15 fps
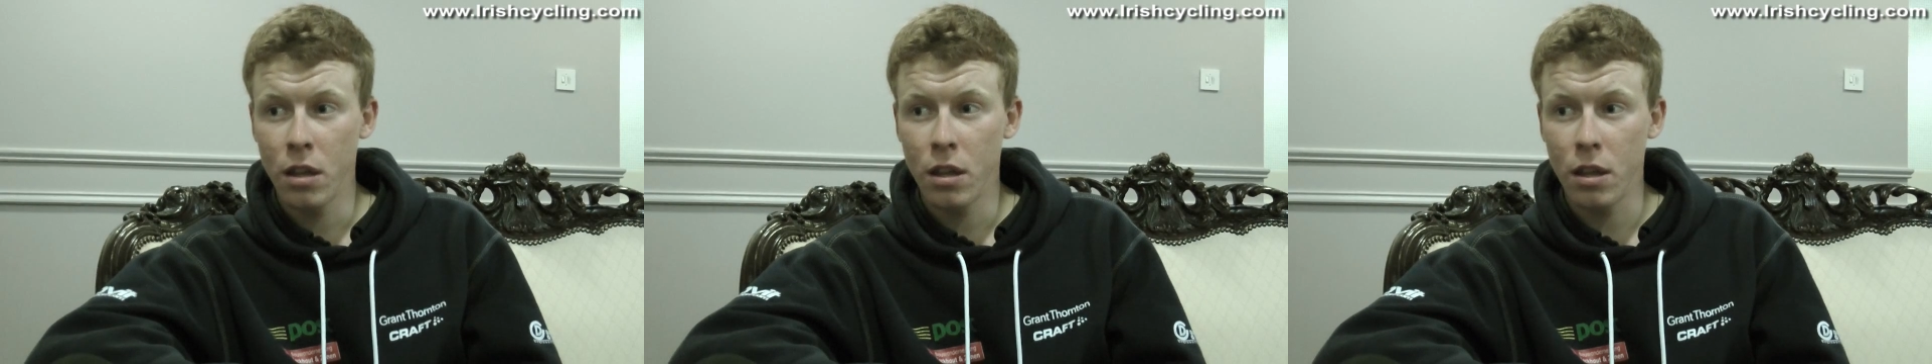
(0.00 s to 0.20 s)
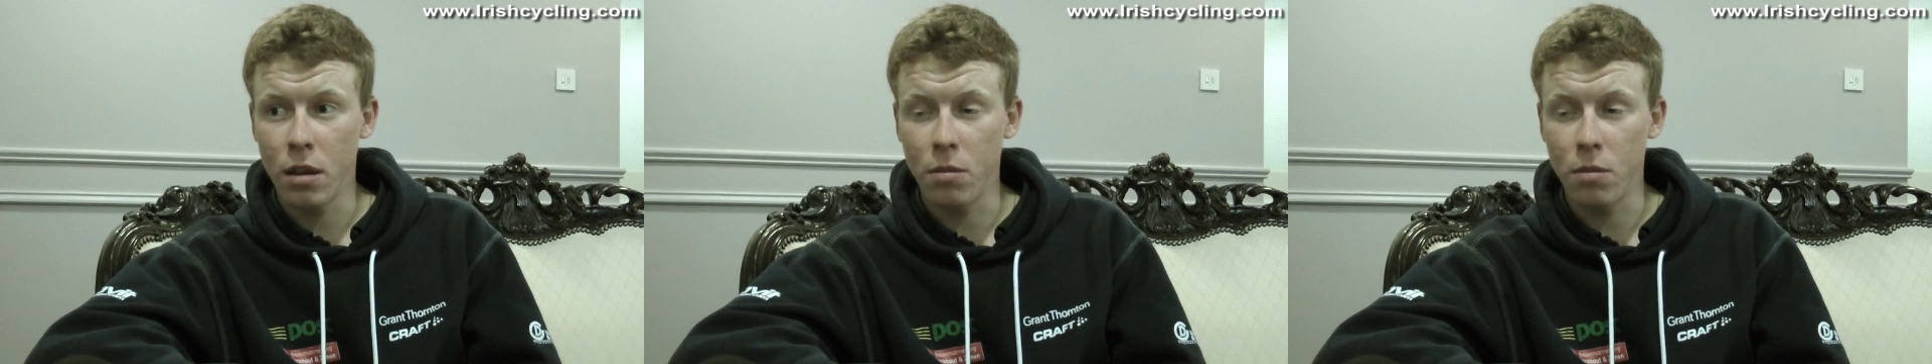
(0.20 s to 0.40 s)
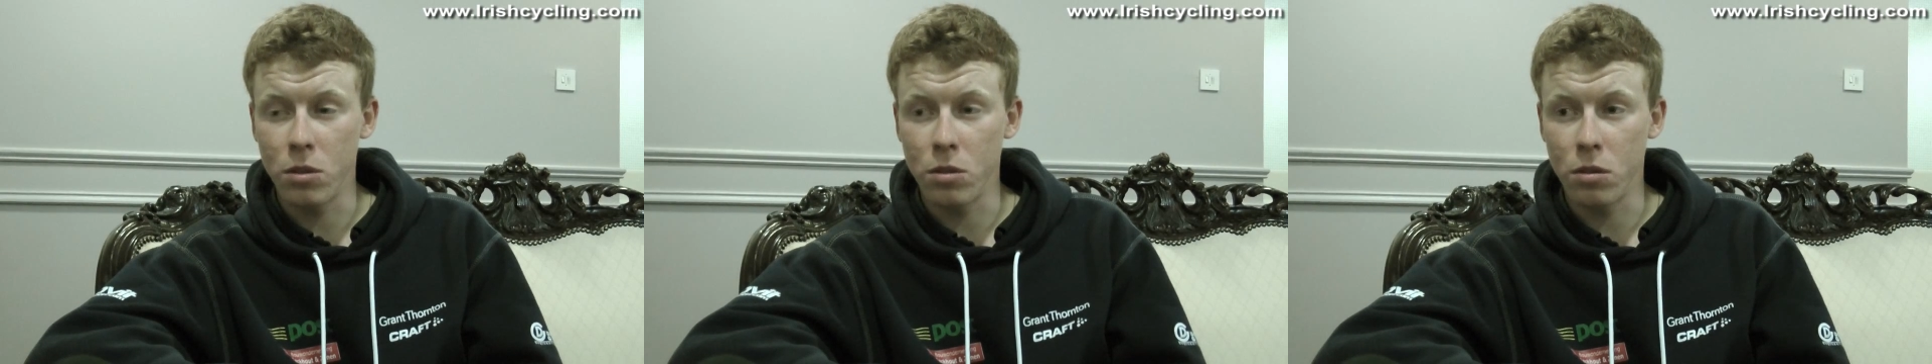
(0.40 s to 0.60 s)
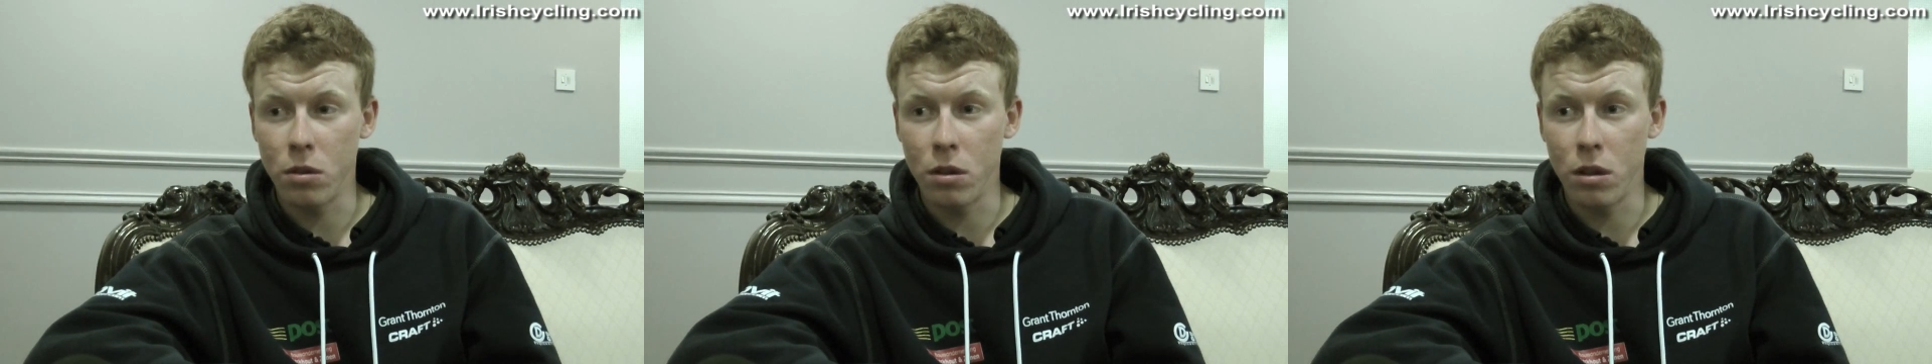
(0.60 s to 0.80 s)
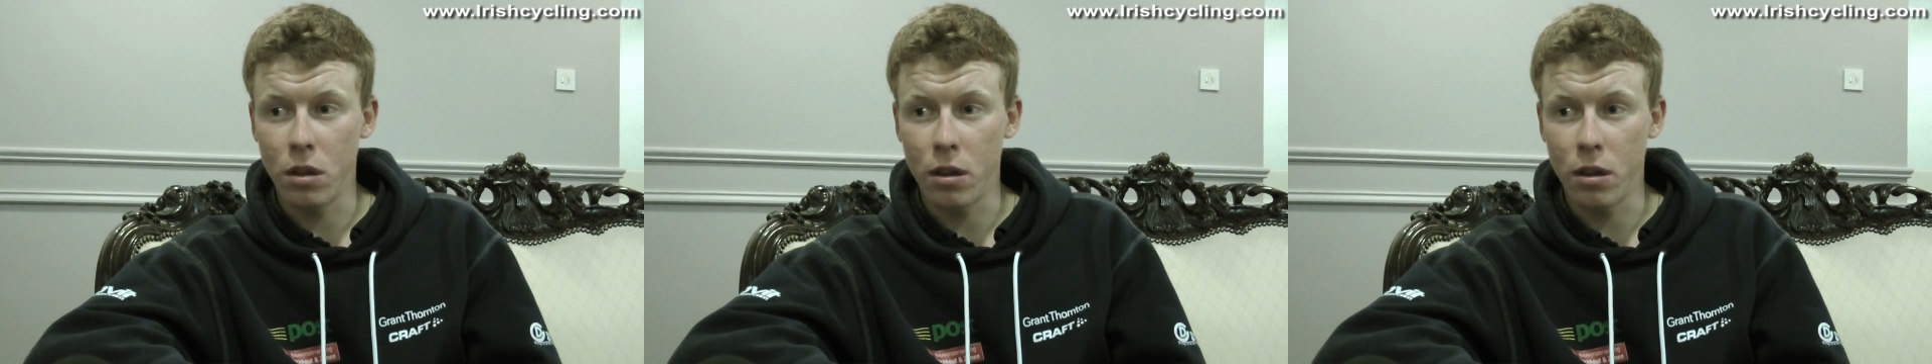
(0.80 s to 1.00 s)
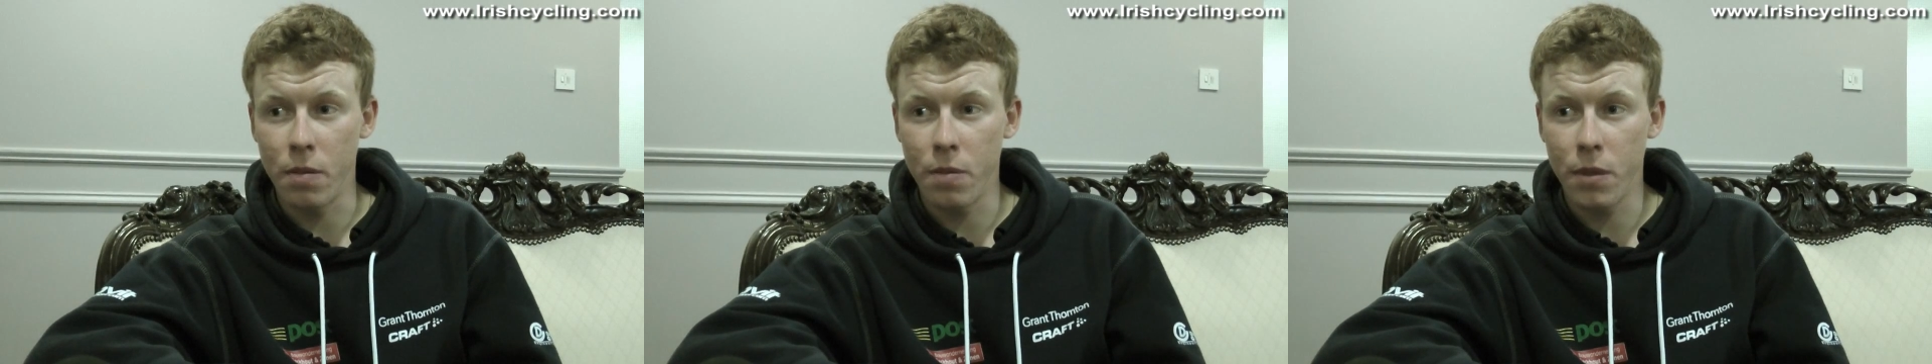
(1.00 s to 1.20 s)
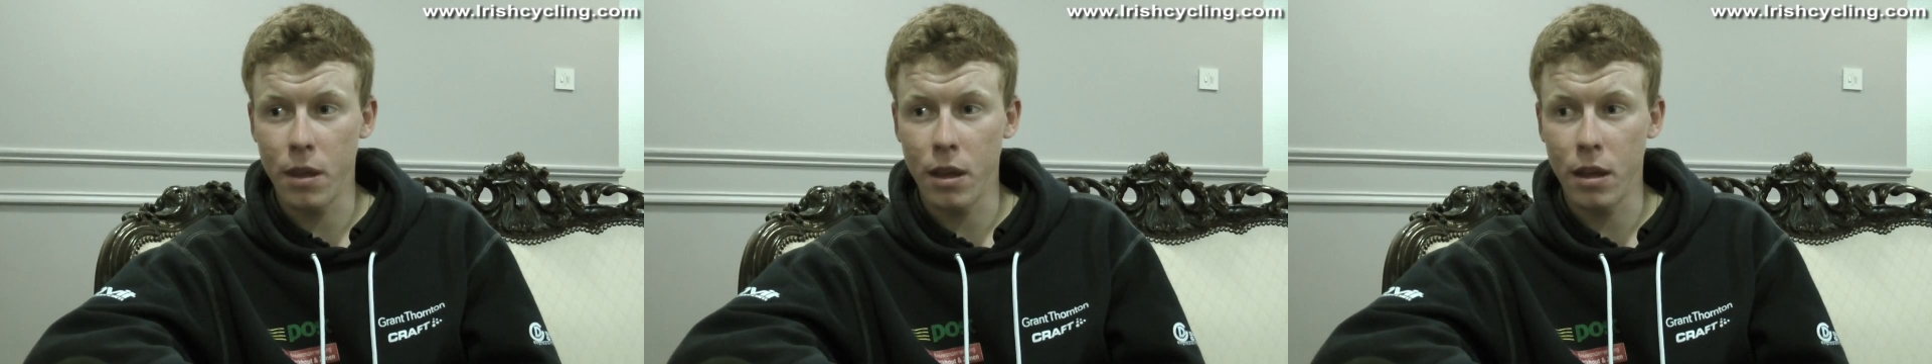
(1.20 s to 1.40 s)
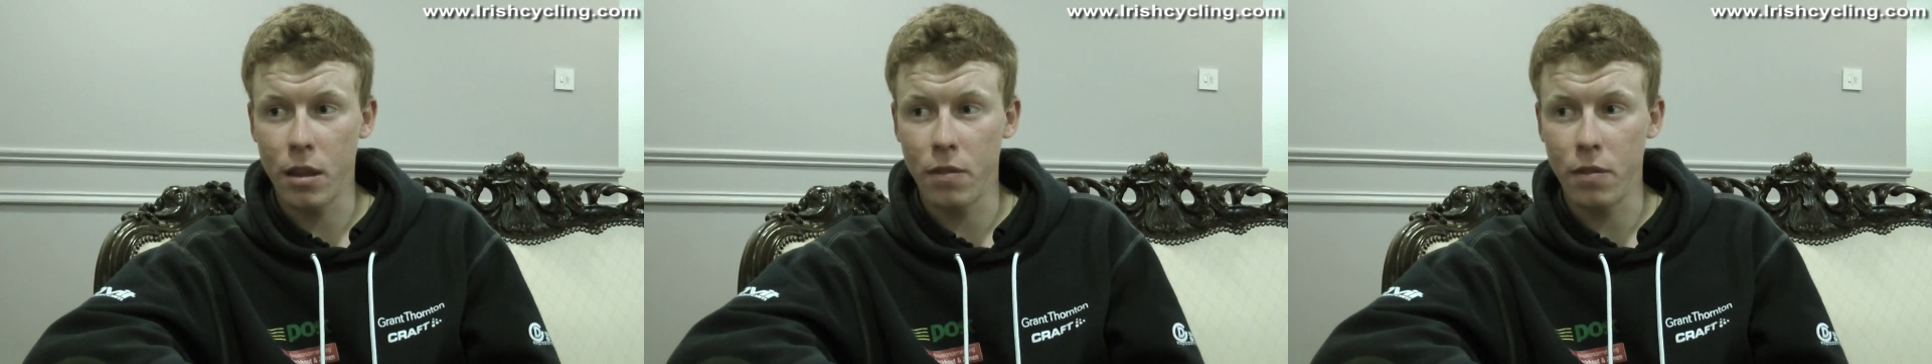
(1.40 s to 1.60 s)
That was sort of
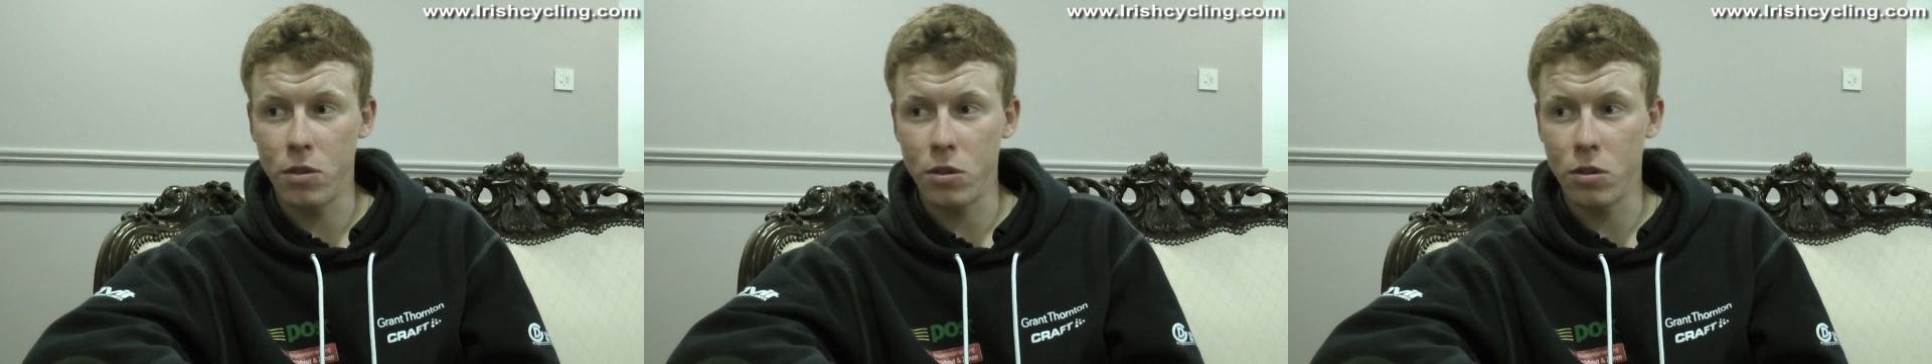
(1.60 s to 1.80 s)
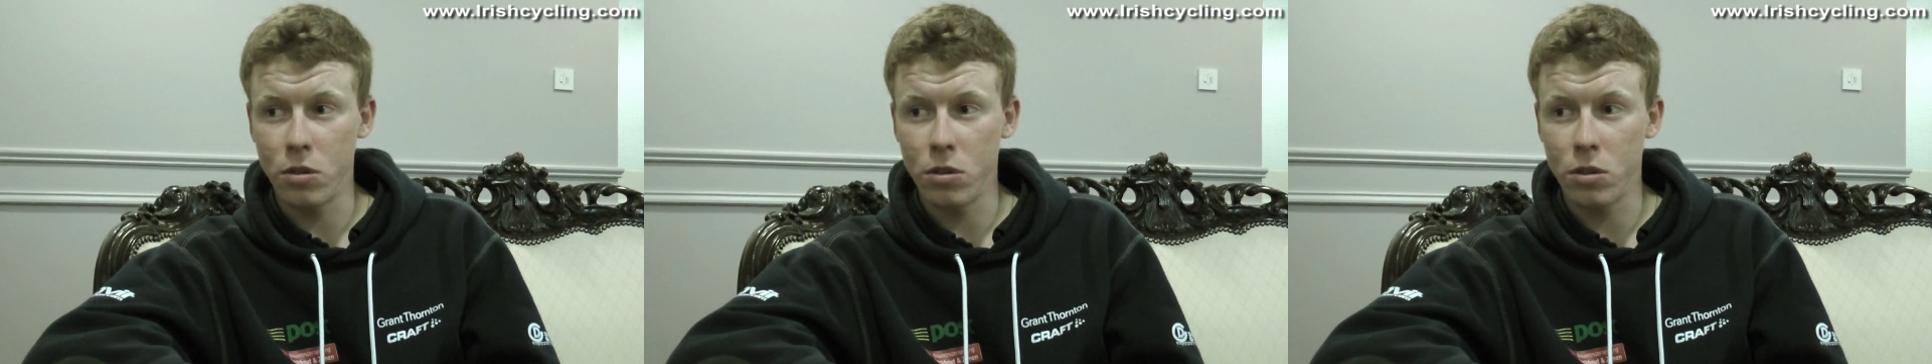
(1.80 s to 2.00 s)
end of June,